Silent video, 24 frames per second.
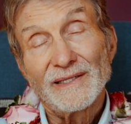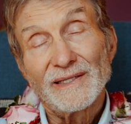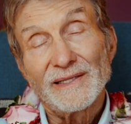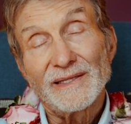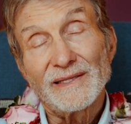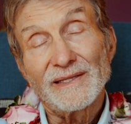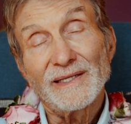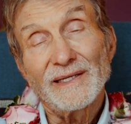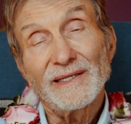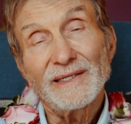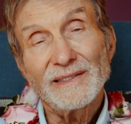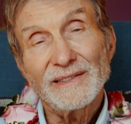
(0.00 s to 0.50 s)

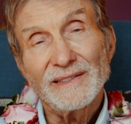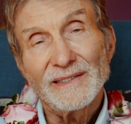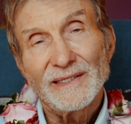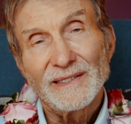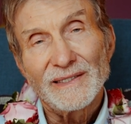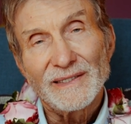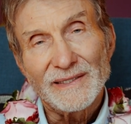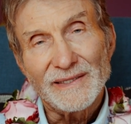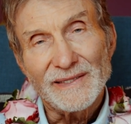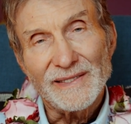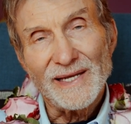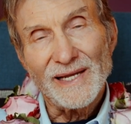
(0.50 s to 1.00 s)
Then
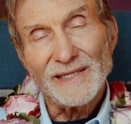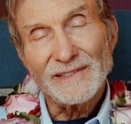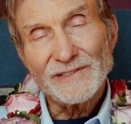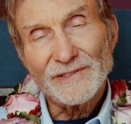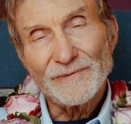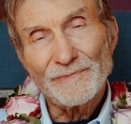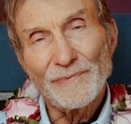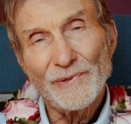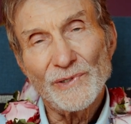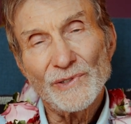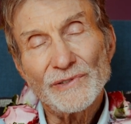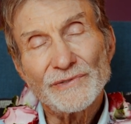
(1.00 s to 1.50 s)
that
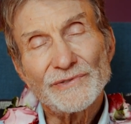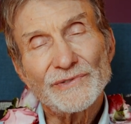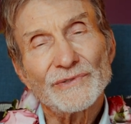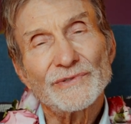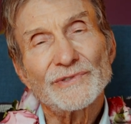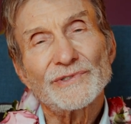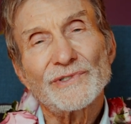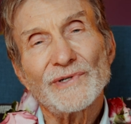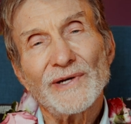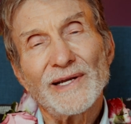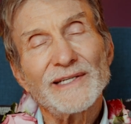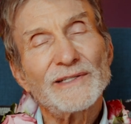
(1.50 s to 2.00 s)
spiritual
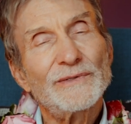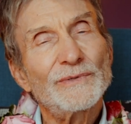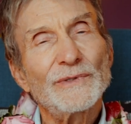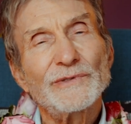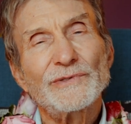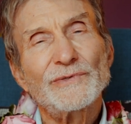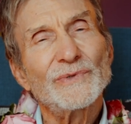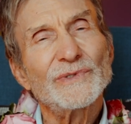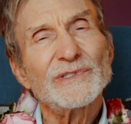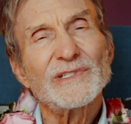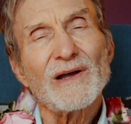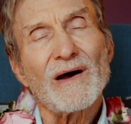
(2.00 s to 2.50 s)
strength,
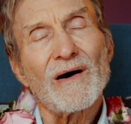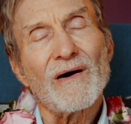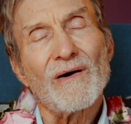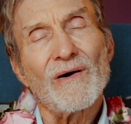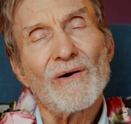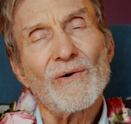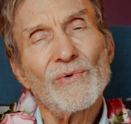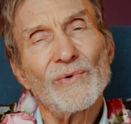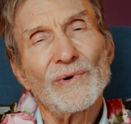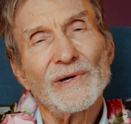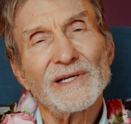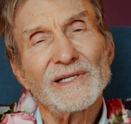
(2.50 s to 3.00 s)
which was
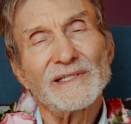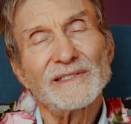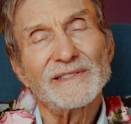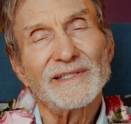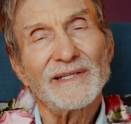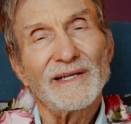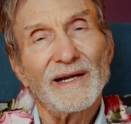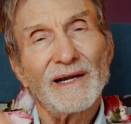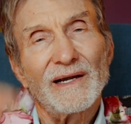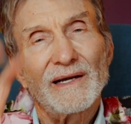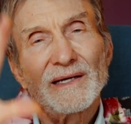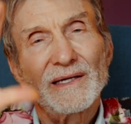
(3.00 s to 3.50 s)
always
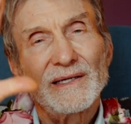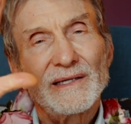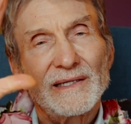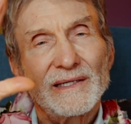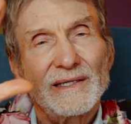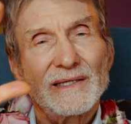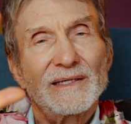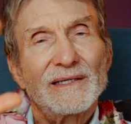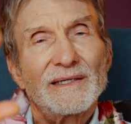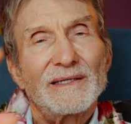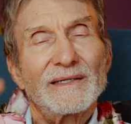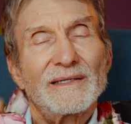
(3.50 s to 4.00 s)
there,
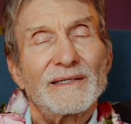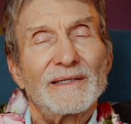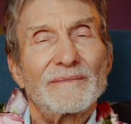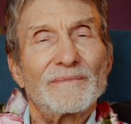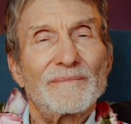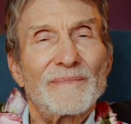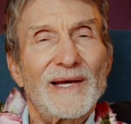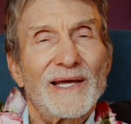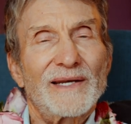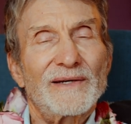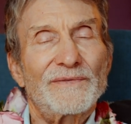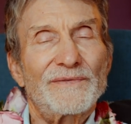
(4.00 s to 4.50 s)

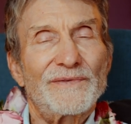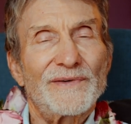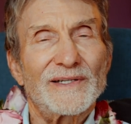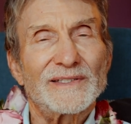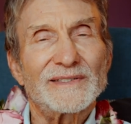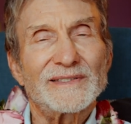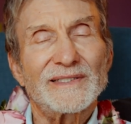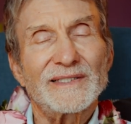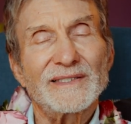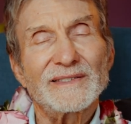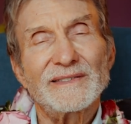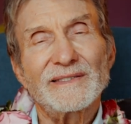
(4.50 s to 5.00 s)

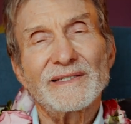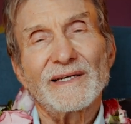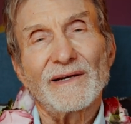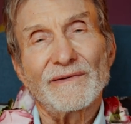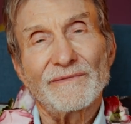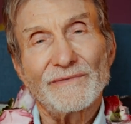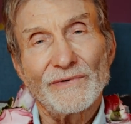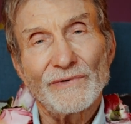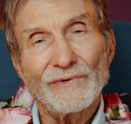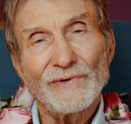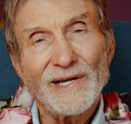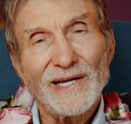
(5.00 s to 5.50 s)
manifests itself,
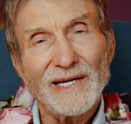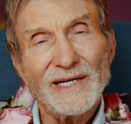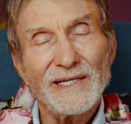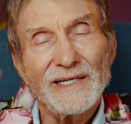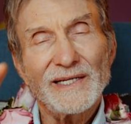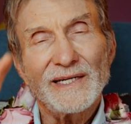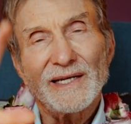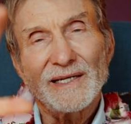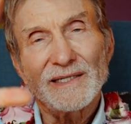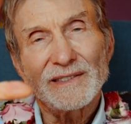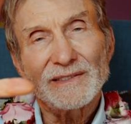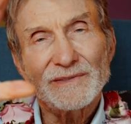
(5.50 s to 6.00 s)

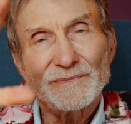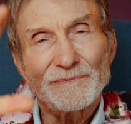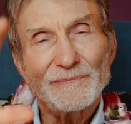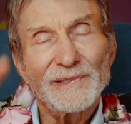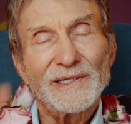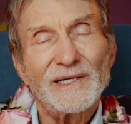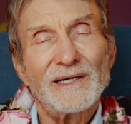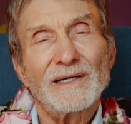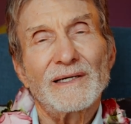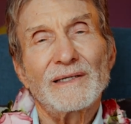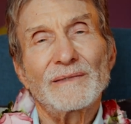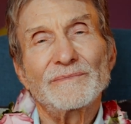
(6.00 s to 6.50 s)
radiates,
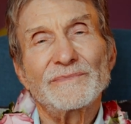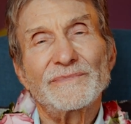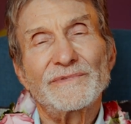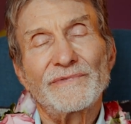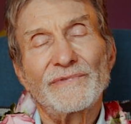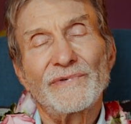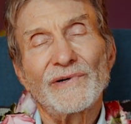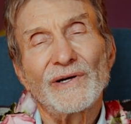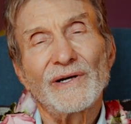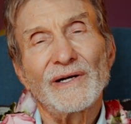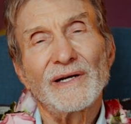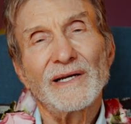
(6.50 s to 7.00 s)
becomes
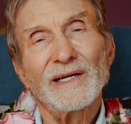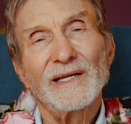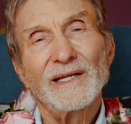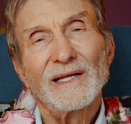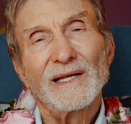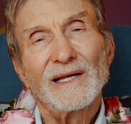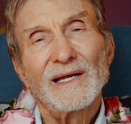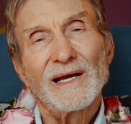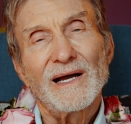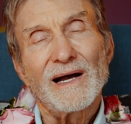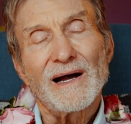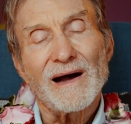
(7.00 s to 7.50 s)
very
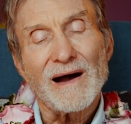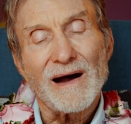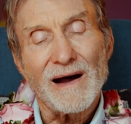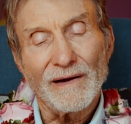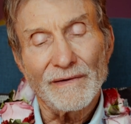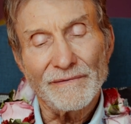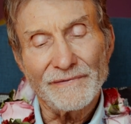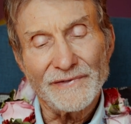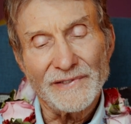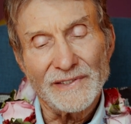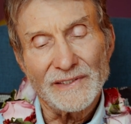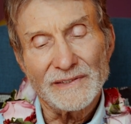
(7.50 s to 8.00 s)

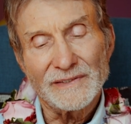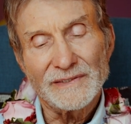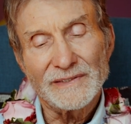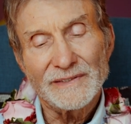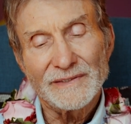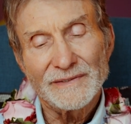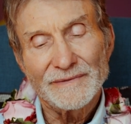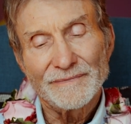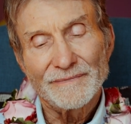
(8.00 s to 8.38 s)
obvious.